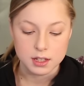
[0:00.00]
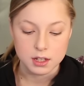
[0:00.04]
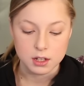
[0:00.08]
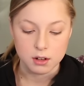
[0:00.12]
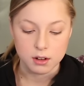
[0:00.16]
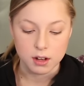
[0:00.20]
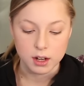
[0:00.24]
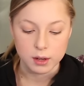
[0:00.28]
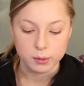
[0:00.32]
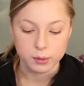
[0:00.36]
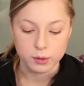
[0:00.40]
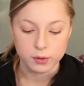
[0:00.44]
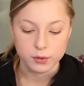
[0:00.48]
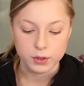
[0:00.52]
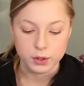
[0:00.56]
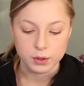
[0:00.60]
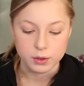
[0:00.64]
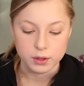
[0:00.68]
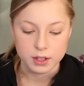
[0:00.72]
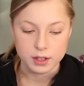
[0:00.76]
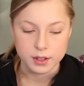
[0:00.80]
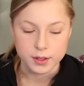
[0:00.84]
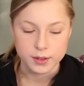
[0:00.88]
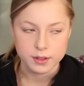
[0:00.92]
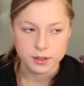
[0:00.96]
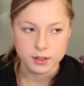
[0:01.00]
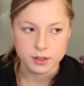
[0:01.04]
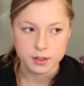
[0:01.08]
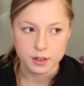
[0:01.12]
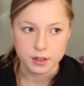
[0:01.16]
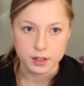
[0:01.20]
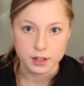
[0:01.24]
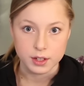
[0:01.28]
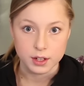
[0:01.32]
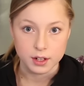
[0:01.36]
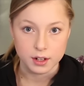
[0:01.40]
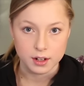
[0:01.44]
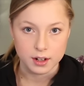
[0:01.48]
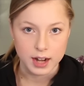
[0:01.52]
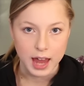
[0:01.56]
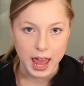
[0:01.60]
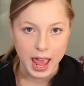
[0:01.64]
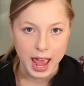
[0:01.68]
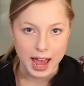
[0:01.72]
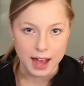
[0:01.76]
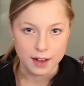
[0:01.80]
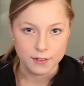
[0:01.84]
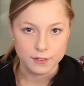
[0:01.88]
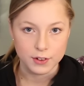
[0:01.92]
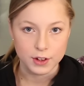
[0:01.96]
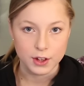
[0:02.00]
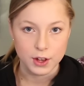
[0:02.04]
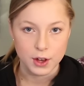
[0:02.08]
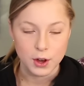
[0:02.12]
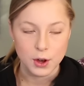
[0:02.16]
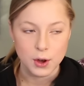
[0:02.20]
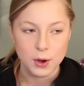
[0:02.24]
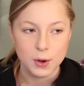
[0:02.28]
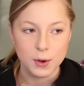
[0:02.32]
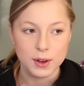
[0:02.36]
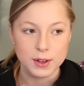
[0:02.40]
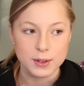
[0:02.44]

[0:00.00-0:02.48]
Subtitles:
you know, I reviewed these a year and a half ago.